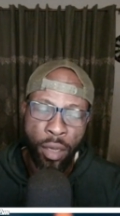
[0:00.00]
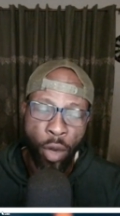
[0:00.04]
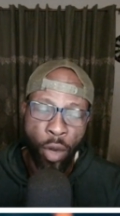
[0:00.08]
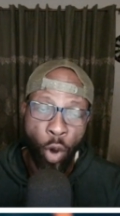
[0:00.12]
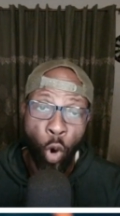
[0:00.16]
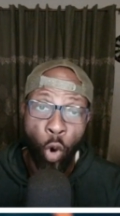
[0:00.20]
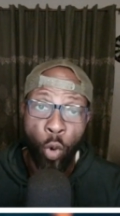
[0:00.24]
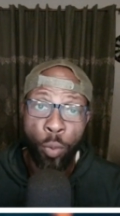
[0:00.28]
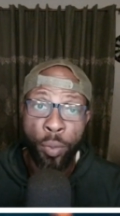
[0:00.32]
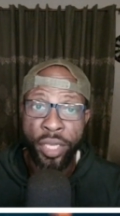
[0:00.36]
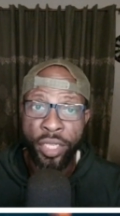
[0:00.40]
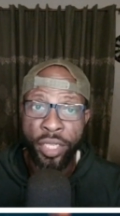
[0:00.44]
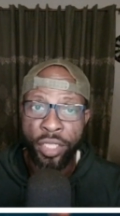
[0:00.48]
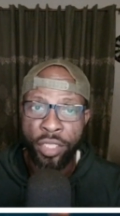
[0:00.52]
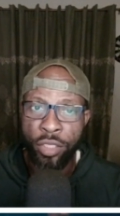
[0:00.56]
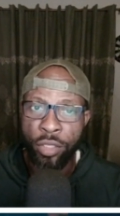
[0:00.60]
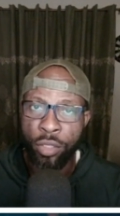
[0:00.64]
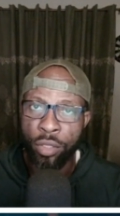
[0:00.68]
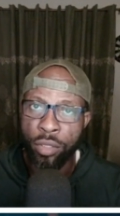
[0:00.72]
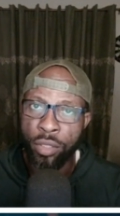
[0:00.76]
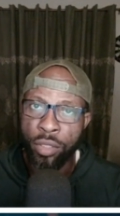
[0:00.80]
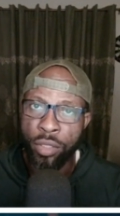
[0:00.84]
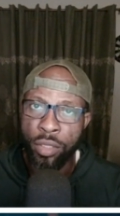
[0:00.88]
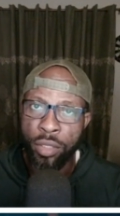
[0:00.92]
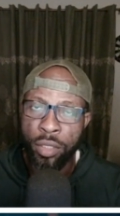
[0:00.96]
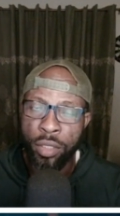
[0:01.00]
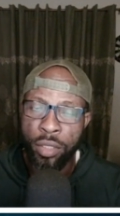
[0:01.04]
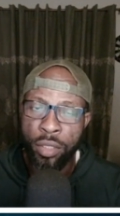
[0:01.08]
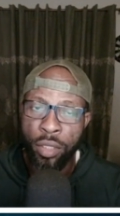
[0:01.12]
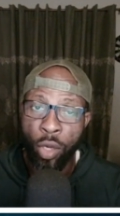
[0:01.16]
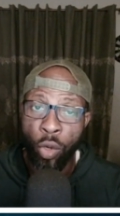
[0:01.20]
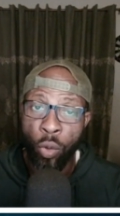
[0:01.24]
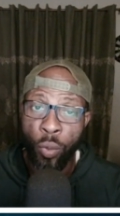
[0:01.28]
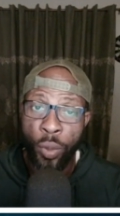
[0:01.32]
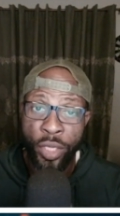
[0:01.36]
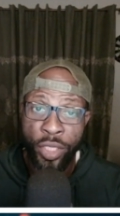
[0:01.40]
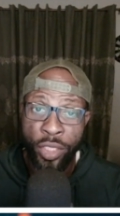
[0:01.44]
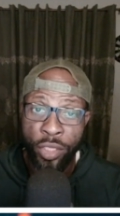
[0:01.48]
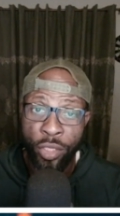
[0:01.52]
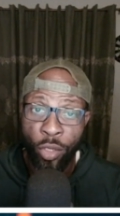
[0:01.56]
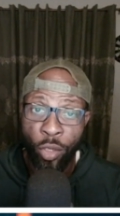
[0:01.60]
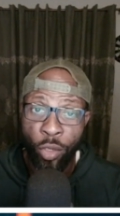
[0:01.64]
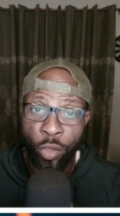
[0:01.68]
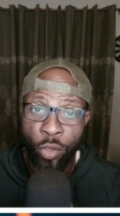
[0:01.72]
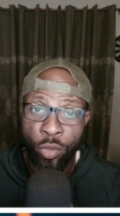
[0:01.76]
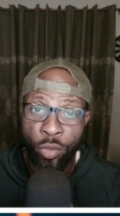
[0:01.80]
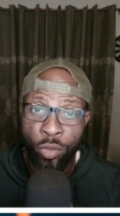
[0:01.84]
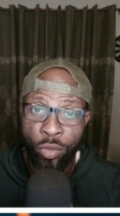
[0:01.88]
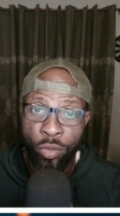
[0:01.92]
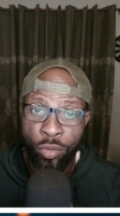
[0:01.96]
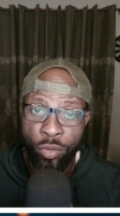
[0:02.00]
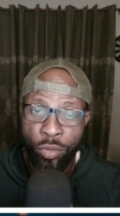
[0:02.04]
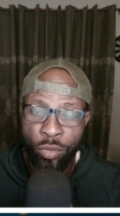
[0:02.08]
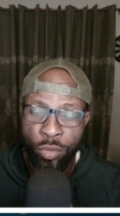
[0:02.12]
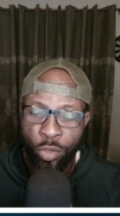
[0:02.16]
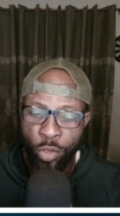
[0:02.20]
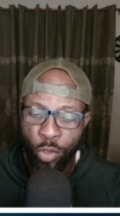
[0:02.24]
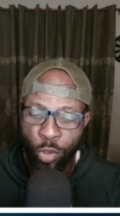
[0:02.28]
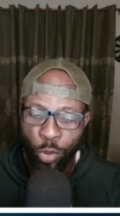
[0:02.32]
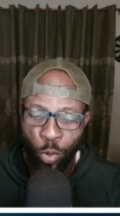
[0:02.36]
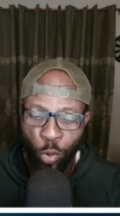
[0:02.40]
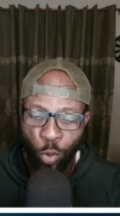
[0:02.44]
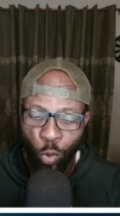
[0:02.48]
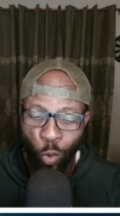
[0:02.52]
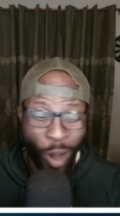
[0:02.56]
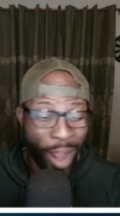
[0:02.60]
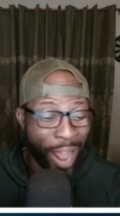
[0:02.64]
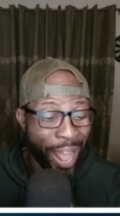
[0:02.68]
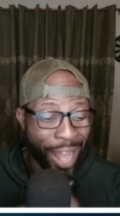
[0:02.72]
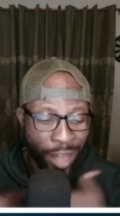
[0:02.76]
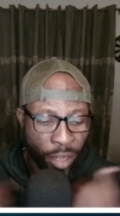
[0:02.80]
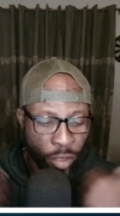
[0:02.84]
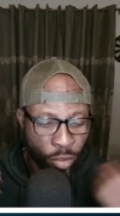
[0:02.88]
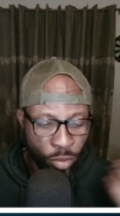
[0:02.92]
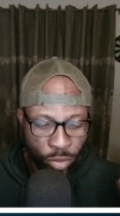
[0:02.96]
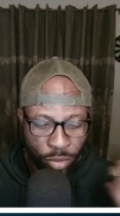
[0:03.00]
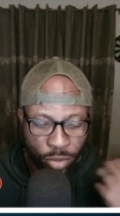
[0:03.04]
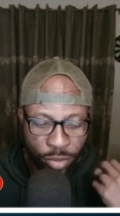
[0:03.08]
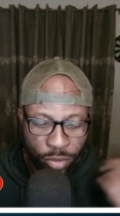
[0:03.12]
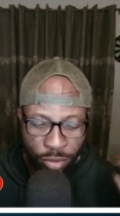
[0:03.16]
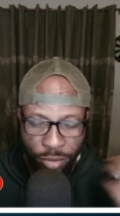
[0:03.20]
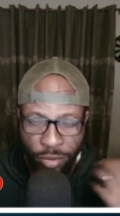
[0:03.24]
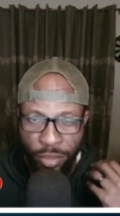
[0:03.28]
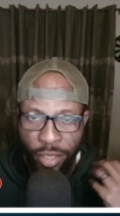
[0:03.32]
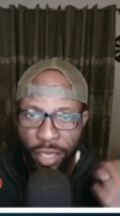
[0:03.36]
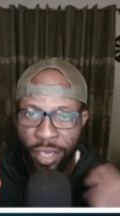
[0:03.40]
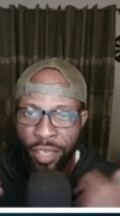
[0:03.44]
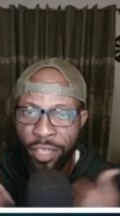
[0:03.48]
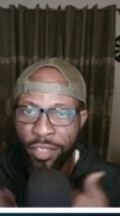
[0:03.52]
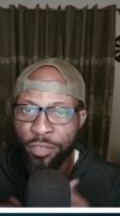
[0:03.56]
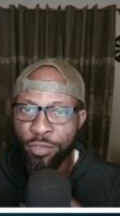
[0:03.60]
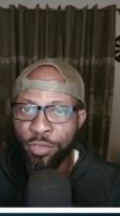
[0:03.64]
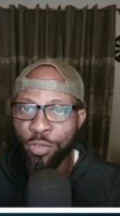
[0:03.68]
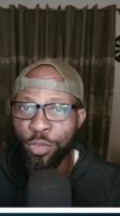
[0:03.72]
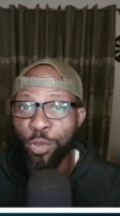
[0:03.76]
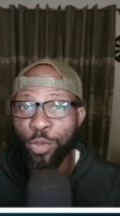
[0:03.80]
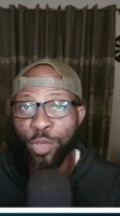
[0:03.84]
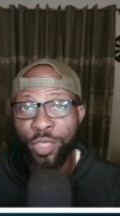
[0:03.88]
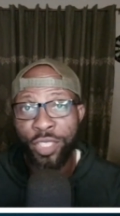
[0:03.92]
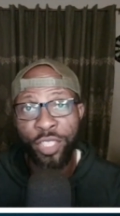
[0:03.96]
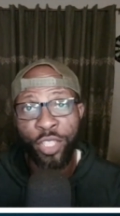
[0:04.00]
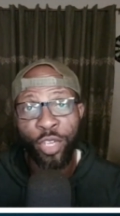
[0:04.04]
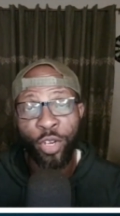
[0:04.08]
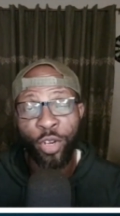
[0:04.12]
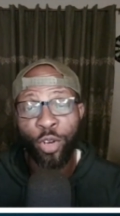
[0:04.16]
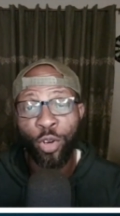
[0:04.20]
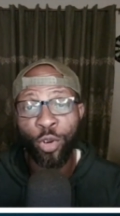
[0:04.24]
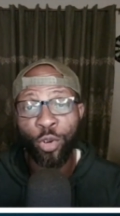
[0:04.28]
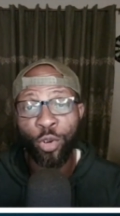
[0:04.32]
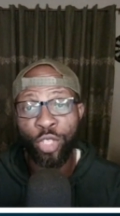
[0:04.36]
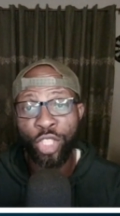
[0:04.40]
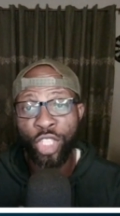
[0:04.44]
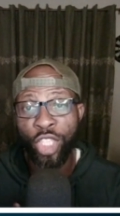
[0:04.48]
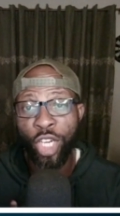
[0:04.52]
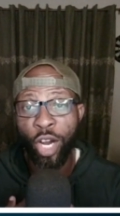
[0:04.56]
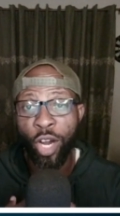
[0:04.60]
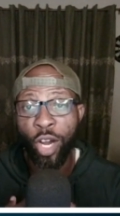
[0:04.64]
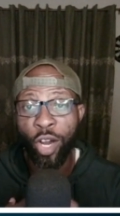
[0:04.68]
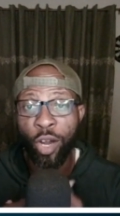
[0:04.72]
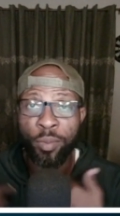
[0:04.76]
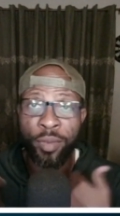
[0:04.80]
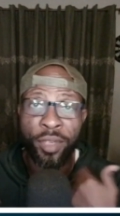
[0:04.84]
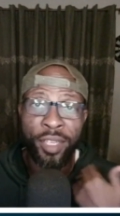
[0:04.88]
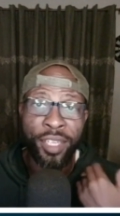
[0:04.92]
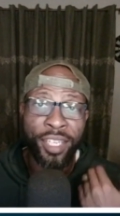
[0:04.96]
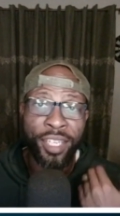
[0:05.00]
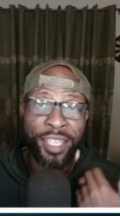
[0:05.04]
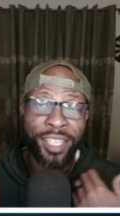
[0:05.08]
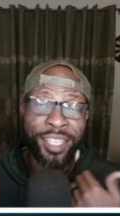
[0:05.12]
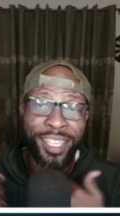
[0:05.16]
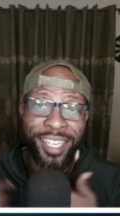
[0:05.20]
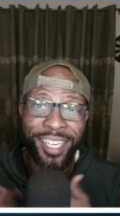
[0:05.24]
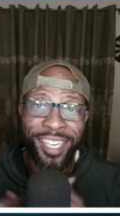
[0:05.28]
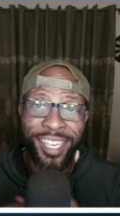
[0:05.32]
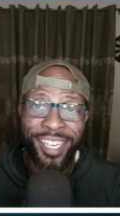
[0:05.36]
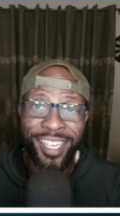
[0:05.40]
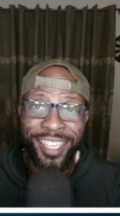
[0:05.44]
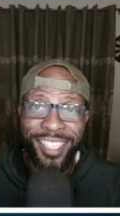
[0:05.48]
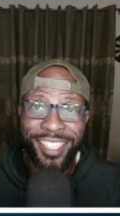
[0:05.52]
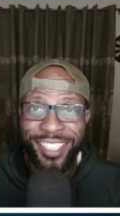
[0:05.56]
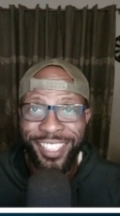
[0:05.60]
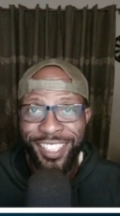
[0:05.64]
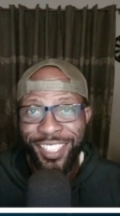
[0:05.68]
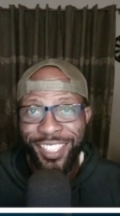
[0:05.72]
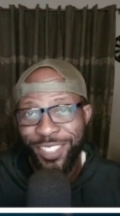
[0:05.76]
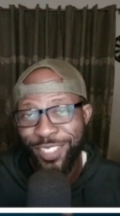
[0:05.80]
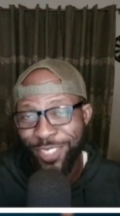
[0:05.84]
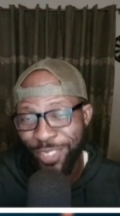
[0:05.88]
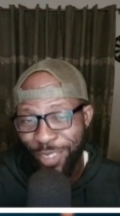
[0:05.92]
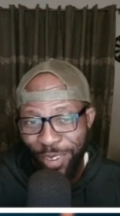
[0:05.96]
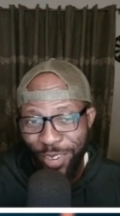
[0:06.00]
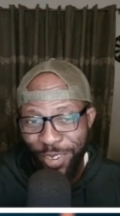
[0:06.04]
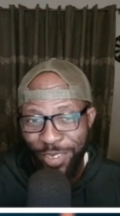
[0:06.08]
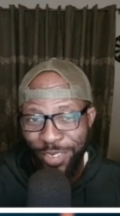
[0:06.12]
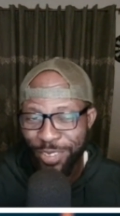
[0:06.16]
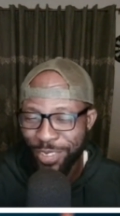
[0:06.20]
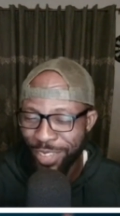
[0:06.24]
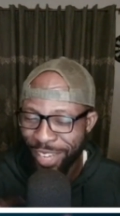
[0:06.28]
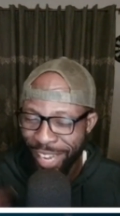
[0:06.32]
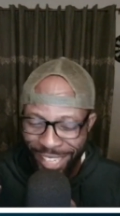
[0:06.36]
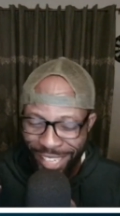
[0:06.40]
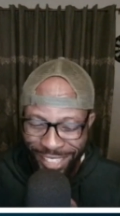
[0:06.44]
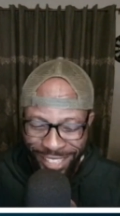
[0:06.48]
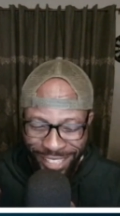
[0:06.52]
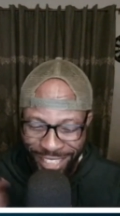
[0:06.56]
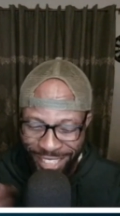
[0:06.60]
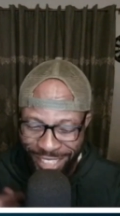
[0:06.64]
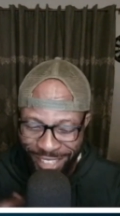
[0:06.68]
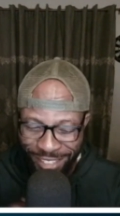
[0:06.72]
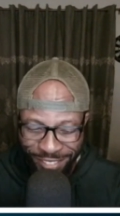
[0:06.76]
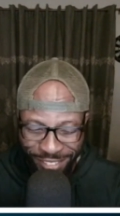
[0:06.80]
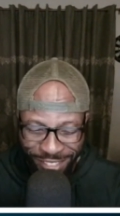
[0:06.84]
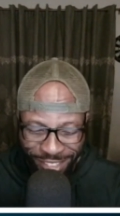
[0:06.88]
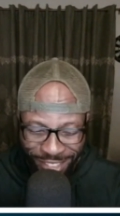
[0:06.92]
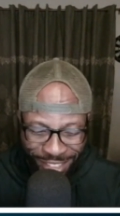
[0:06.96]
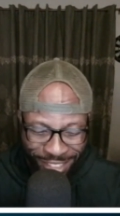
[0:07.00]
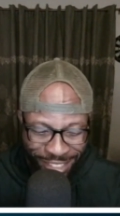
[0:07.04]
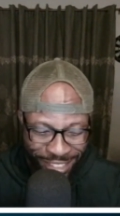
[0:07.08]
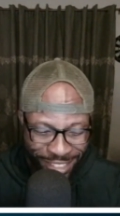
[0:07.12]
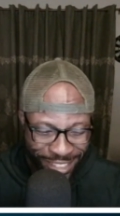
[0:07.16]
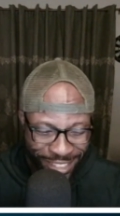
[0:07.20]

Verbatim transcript: homage, you know, to the original, you know, whilst uh, infusing her own charm uh, into the song. You guys can never